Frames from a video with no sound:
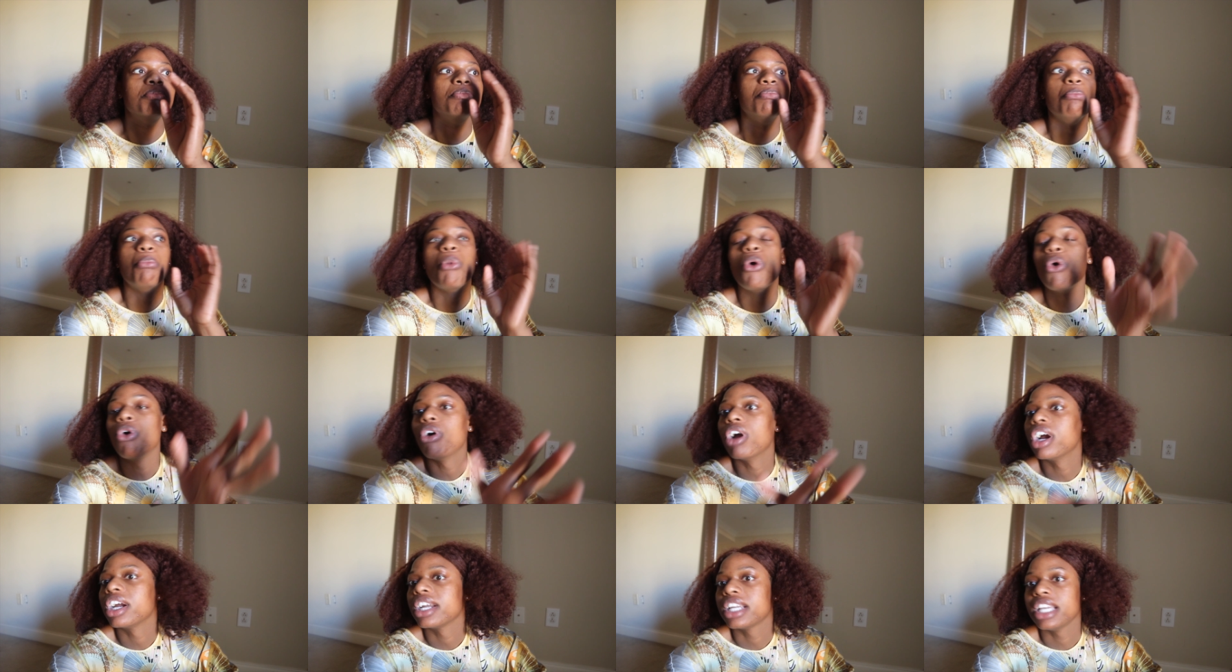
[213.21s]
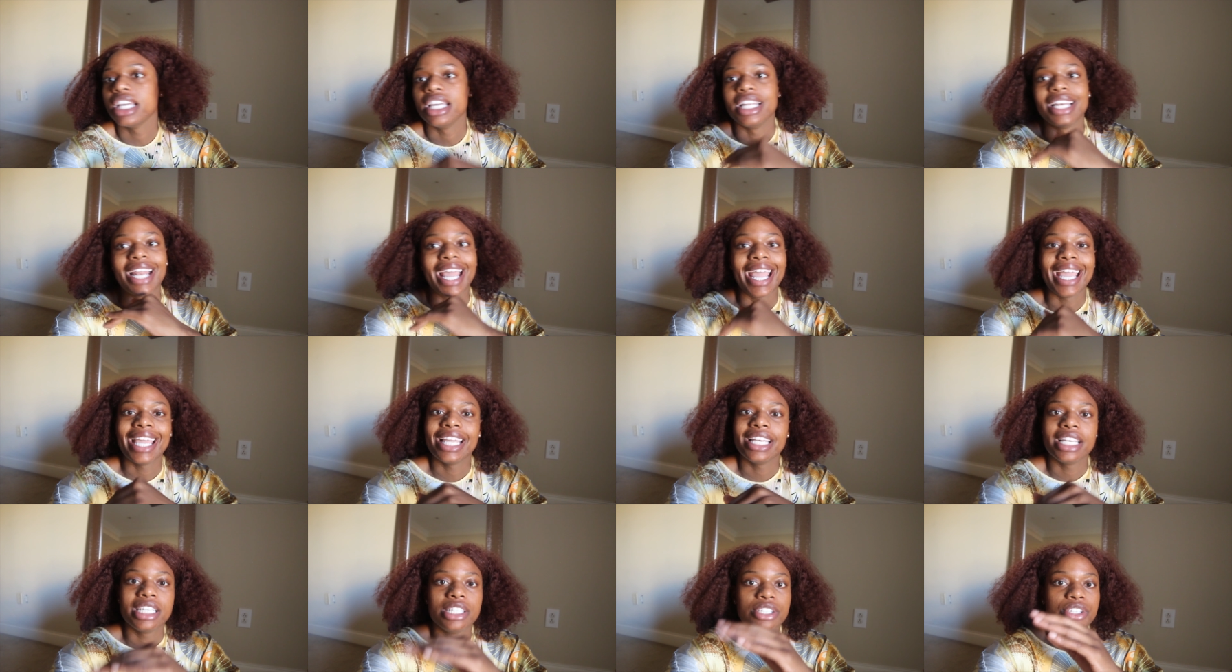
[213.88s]
Morgan
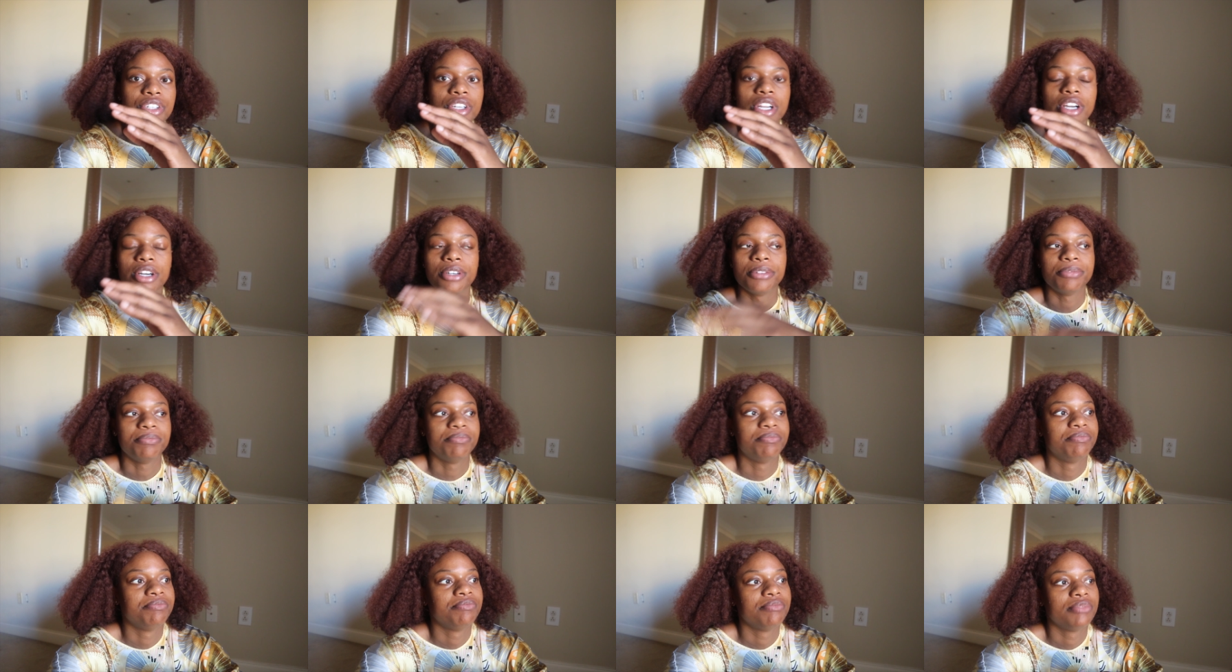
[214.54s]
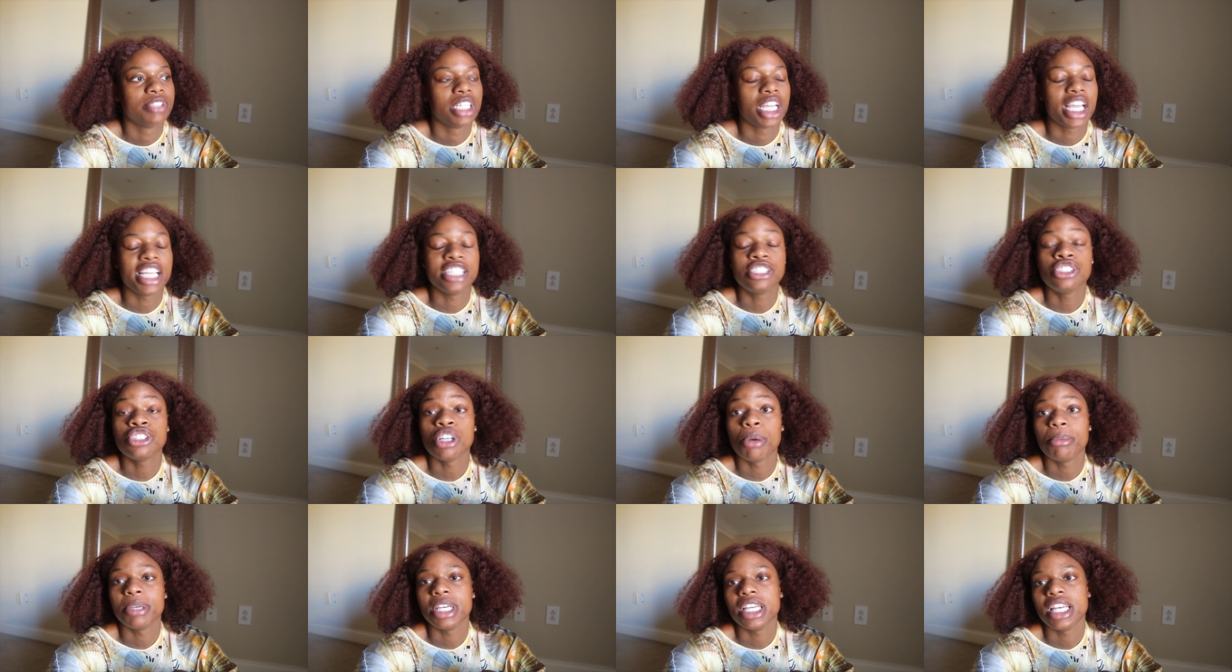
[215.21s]
and you know, it's
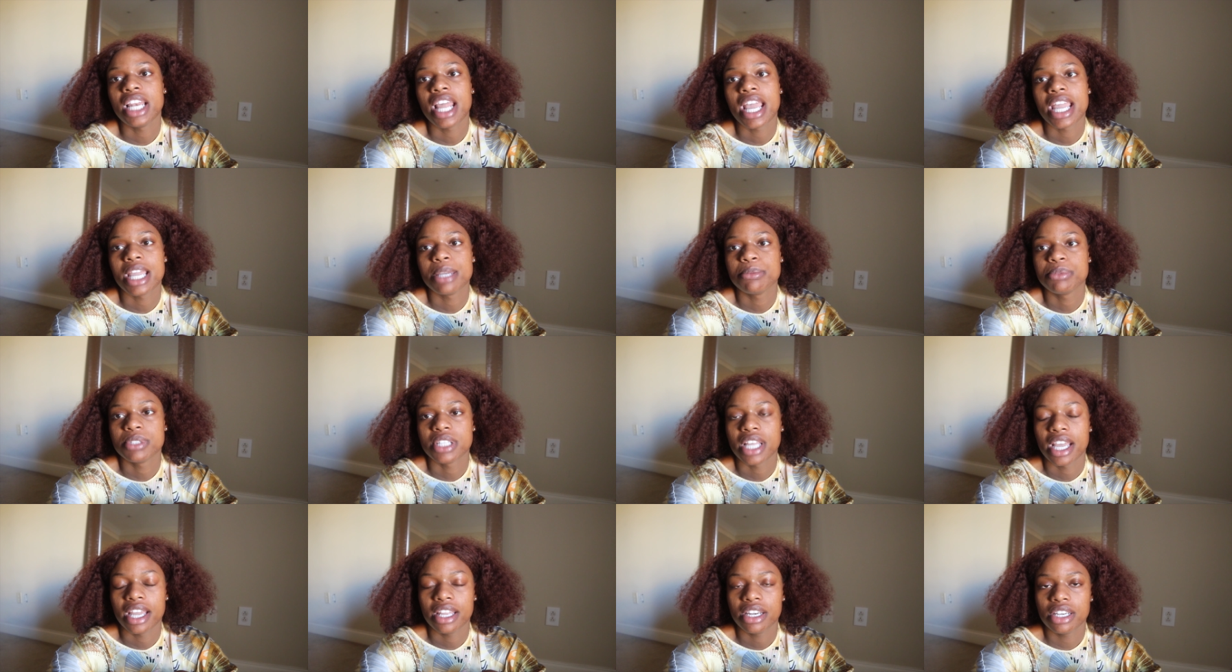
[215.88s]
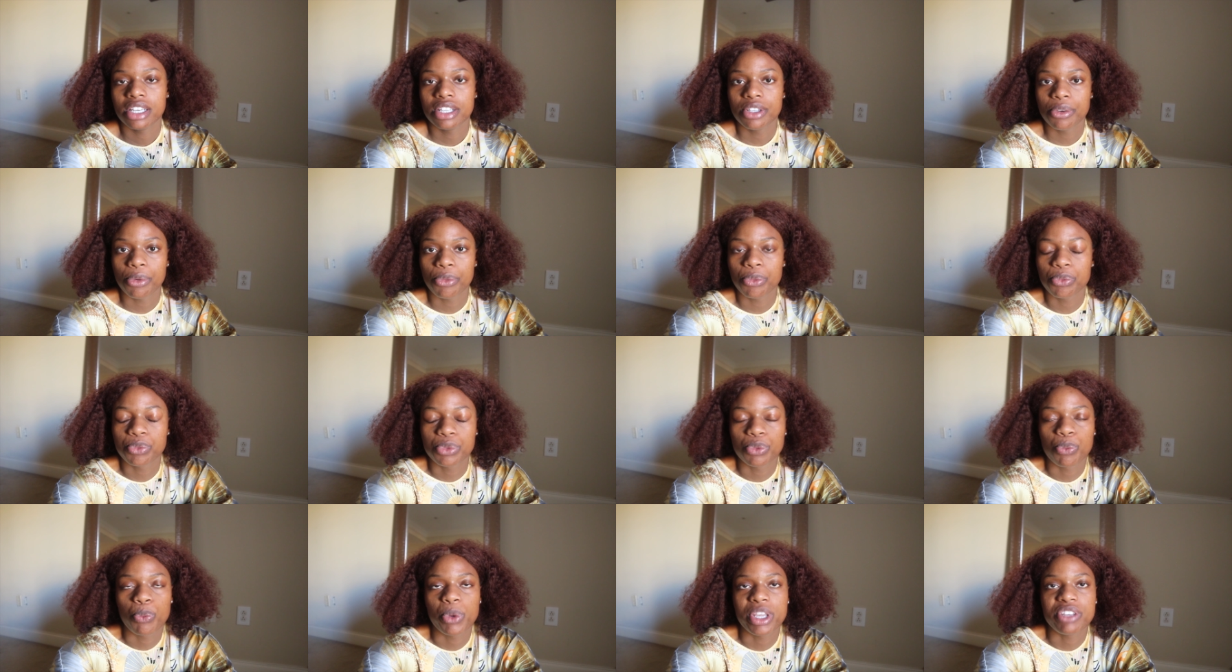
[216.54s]
so many names that
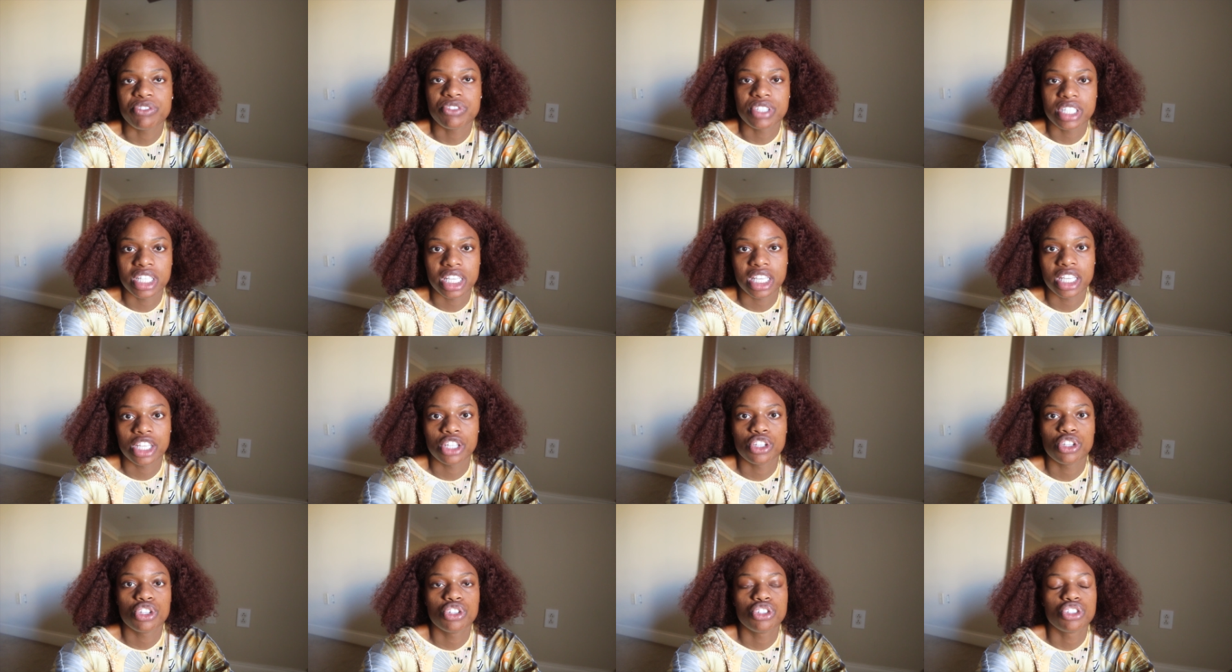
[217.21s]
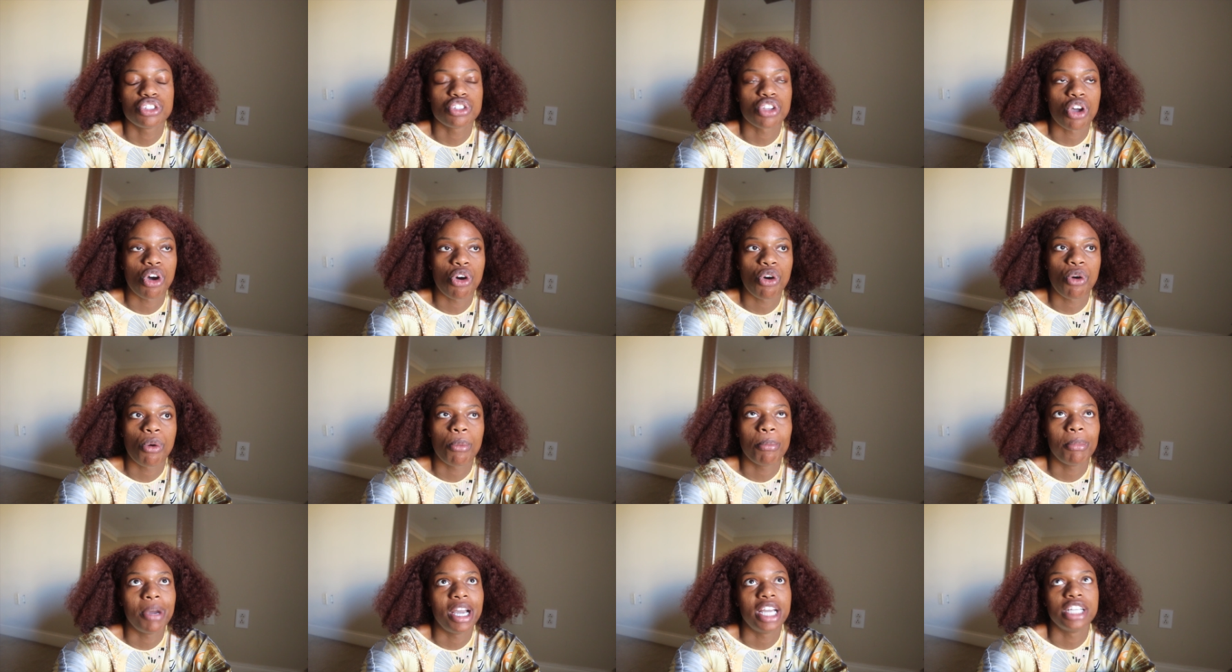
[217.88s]
we've seen
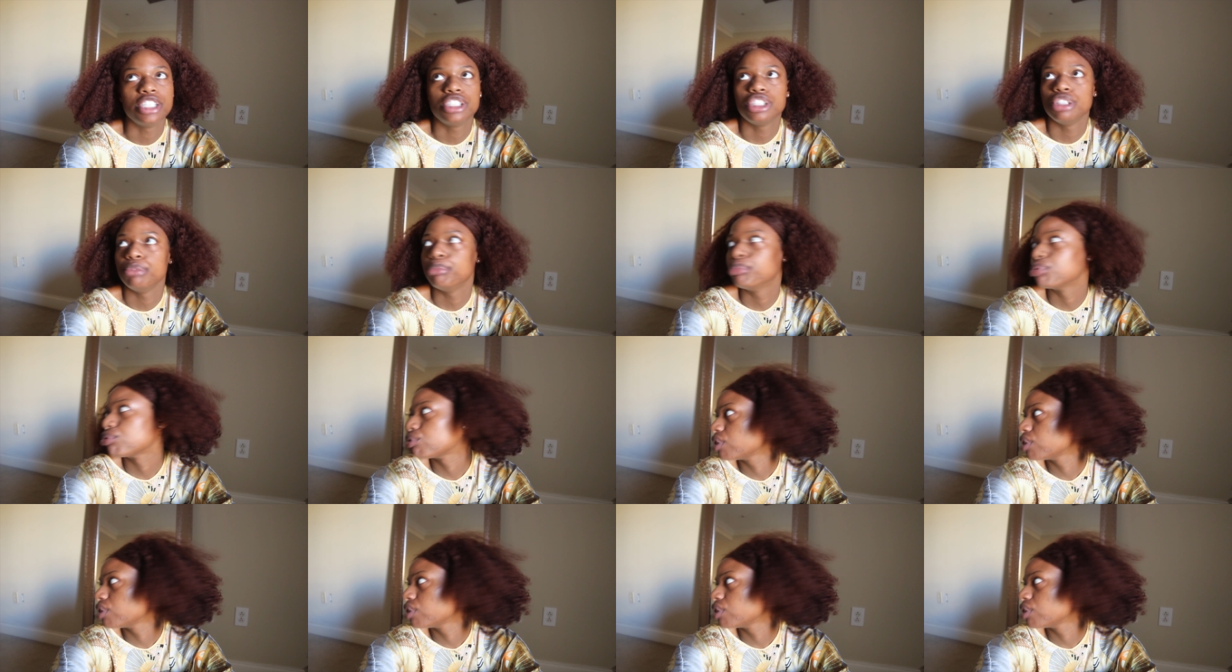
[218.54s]
so much.